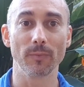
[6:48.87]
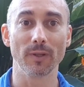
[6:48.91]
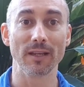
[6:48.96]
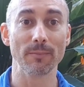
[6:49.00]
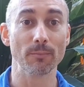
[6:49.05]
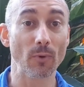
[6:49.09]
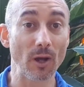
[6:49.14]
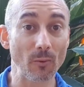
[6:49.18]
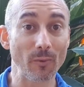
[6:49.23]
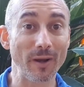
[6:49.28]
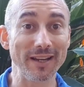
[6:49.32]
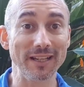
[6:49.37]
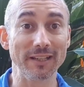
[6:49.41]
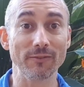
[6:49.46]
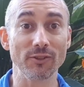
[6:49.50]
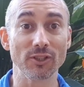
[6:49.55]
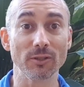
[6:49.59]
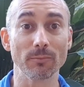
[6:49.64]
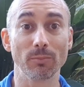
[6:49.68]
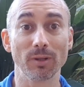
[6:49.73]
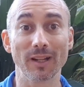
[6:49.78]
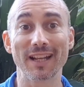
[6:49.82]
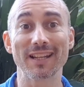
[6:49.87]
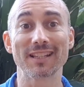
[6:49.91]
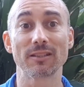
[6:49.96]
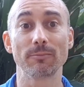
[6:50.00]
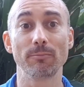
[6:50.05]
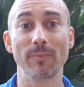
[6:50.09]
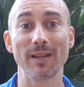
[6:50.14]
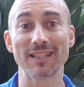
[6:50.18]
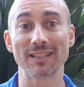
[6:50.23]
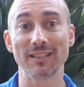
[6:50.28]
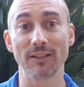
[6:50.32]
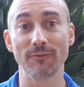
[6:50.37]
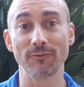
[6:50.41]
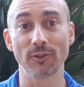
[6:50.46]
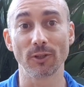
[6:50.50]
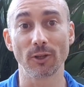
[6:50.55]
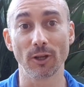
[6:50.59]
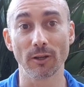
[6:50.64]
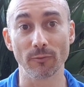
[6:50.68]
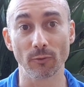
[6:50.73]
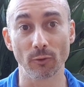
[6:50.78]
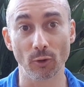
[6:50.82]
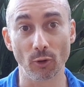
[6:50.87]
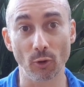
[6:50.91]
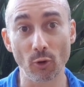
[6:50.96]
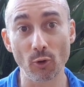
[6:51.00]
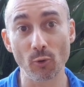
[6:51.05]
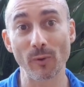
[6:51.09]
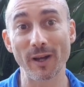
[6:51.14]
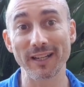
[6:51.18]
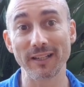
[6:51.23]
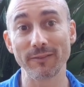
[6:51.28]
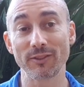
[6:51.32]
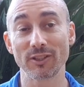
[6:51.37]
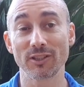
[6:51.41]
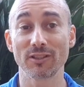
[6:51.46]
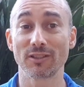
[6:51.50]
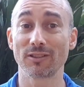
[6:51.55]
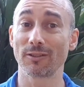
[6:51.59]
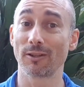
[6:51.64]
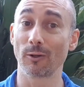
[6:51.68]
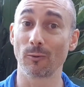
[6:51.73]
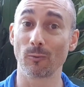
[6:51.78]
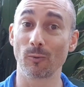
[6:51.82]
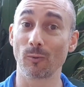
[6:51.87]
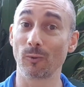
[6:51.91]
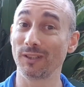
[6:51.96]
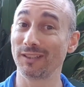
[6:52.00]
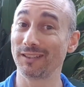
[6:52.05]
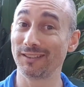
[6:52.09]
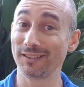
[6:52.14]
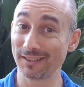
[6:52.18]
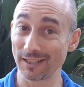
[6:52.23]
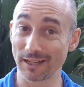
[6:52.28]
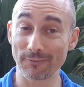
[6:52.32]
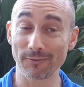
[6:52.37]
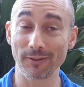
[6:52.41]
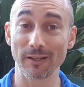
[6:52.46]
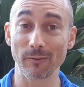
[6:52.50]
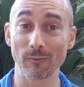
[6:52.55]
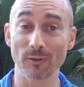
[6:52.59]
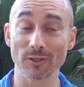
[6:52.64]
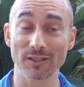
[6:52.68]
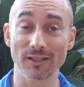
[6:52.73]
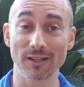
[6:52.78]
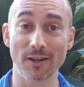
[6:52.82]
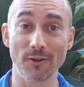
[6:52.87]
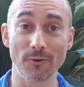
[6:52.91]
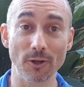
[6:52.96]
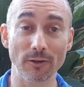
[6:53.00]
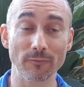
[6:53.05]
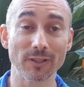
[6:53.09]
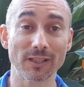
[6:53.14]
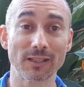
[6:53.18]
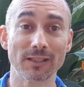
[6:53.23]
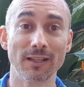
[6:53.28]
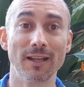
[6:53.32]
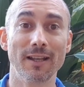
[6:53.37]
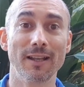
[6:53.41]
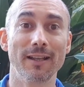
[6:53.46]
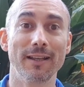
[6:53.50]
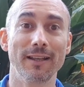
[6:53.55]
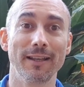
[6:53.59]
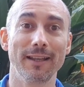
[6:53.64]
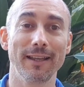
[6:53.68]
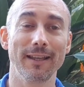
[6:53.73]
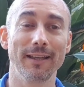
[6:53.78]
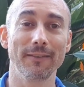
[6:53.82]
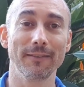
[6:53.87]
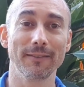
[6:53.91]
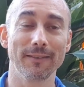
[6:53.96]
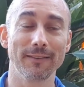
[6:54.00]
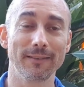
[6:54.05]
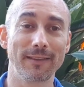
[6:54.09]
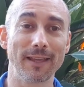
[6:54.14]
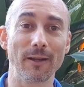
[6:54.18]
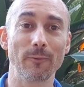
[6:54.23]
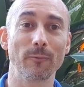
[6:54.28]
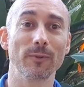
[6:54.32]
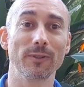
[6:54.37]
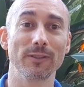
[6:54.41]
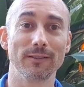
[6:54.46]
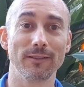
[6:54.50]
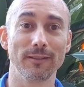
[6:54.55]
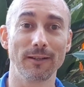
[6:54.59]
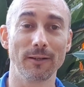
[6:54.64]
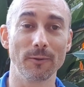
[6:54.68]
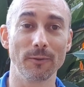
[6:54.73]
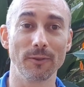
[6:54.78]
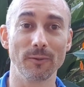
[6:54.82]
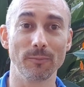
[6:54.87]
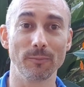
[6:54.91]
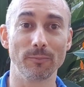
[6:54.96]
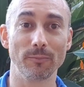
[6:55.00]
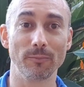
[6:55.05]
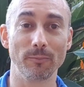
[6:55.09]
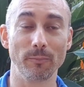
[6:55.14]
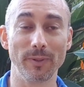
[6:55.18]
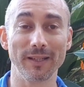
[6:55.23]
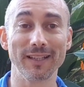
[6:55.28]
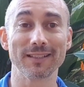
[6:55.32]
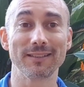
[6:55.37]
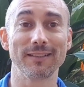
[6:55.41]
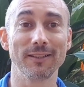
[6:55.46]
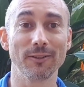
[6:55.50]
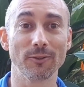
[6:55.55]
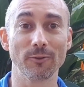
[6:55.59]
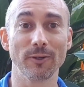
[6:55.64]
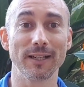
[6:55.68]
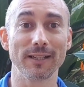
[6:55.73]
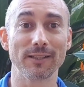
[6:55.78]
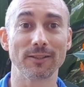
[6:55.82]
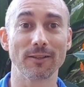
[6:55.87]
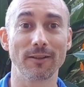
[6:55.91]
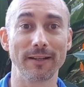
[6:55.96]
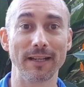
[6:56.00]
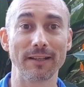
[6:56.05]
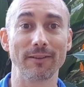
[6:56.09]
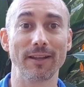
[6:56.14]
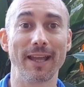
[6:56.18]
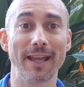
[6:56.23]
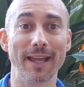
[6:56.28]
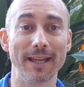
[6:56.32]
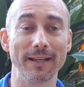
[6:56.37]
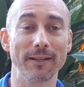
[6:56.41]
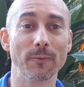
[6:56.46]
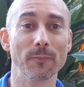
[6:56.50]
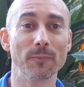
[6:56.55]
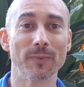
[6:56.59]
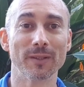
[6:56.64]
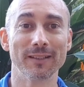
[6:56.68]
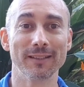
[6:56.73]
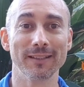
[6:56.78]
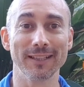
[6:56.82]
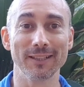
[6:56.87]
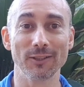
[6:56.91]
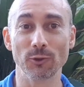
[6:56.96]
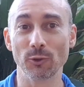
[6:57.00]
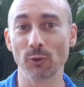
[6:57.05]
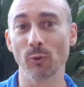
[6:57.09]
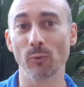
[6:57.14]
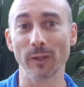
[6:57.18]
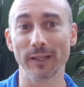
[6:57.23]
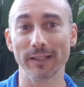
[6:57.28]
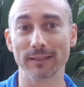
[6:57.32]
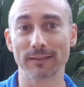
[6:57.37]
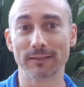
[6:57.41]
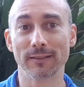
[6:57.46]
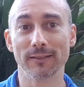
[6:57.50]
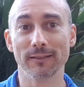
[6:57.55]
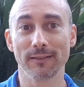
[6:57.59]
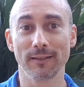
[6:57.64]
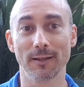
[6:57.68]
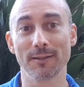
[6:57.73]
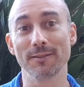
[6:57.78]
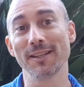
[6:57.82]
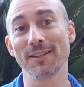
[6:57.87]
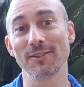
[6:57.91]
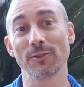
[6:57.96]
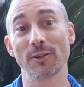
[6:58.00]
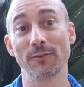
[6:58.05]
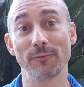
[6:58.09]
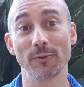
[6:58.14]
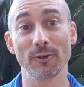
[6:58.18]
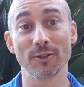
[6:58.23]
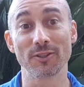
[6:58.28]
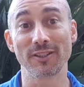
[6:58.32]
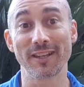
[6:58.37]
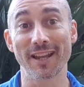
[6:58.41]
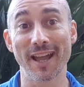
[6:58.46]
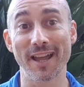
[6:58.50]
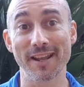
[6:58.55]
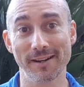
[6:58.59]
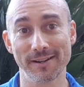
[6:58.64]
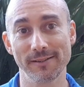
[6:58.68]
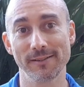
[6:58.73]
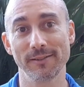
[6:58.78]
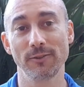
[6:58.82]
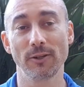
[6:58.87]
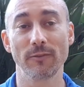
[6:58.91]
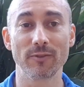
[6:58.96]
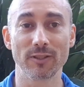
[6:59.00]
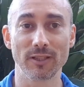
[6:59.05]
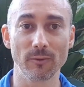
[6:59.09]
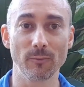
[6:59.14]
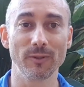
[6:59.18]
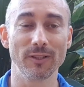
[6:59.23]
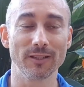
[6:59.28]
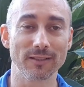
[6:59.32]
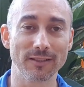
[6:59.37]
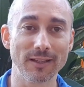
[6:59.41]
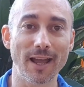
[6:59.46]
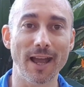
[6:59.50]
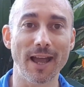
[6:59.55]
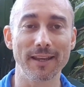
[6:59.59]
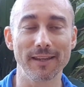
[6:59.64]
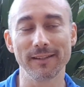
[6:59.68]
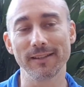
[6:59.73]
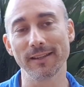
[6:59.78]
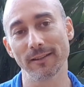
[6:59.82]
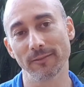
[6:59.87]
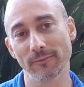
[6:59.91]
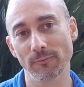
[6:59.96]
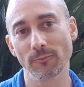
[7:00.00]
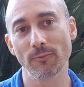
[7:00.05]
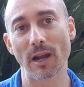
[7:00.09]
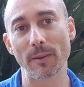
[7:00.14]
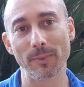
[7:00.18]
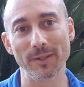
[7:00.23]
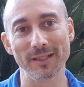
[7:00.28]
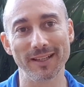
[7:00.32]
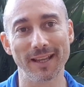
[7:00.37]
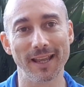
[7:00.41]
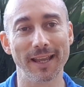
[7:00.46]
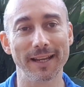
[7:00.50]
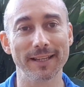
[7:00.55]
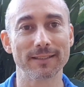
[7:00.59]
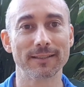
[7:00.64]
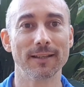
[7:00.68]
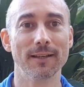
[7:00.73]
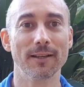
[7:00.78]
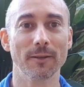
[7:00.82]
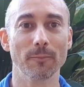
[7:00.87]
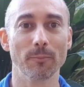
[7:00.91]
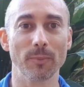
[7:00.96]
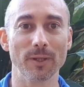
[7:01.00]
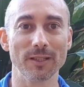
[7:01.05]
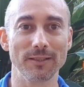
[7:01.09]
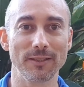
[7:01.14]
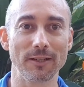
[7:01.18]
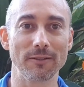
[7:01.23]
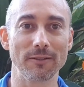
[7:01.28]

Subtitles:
in my weight division, plus best lifter over all weight divisions, so definitely wasn't a novice. And that was the biggest increase I'd ever had in 2 weeks since I first started. And obviously when you start you get rapid gains, but